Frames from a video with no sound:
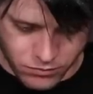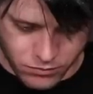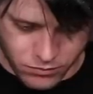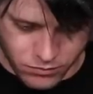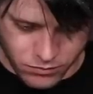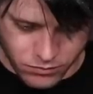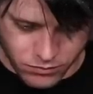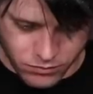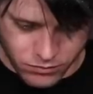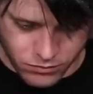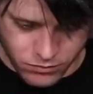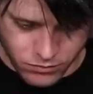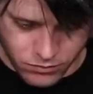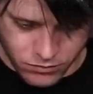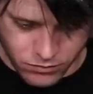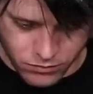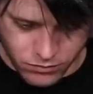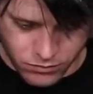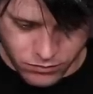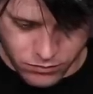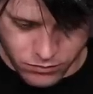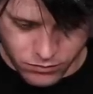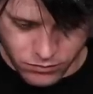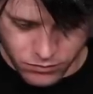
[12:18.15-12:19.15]

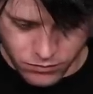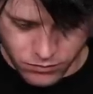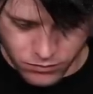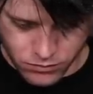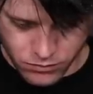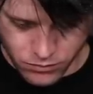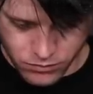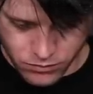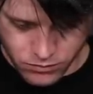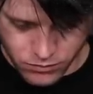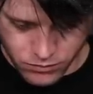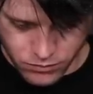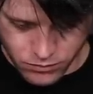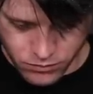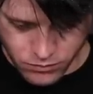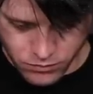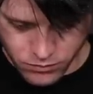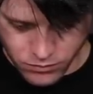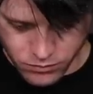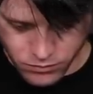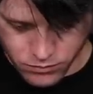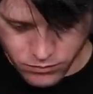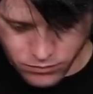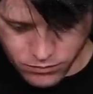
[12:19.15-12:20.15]

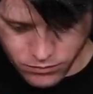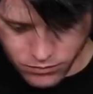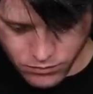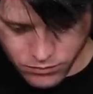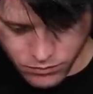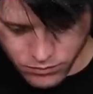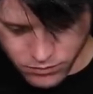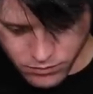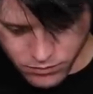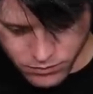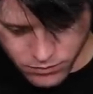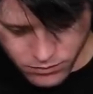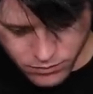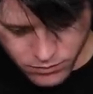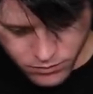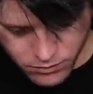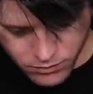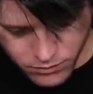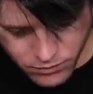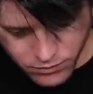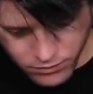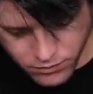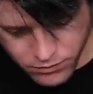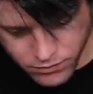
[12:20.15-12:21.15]

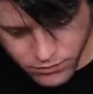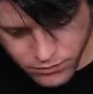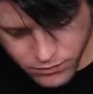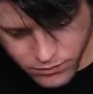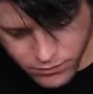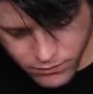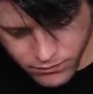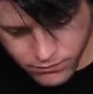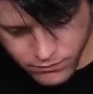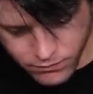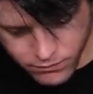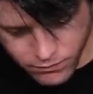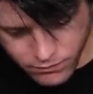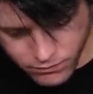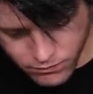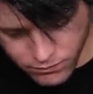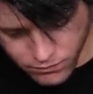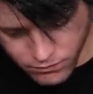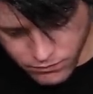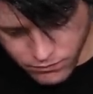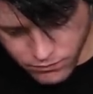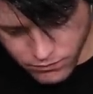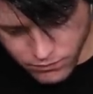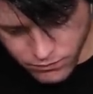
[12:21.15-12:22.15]

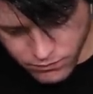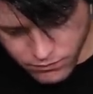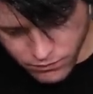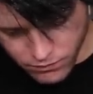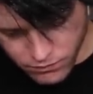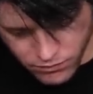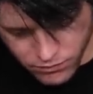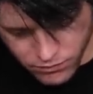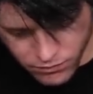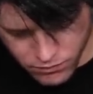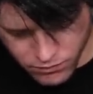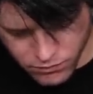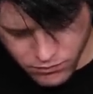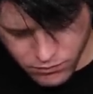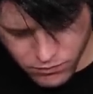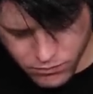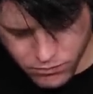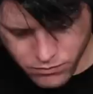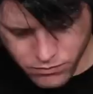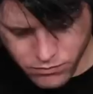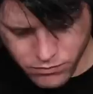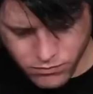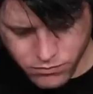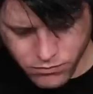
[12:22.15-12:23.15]
(not speaking)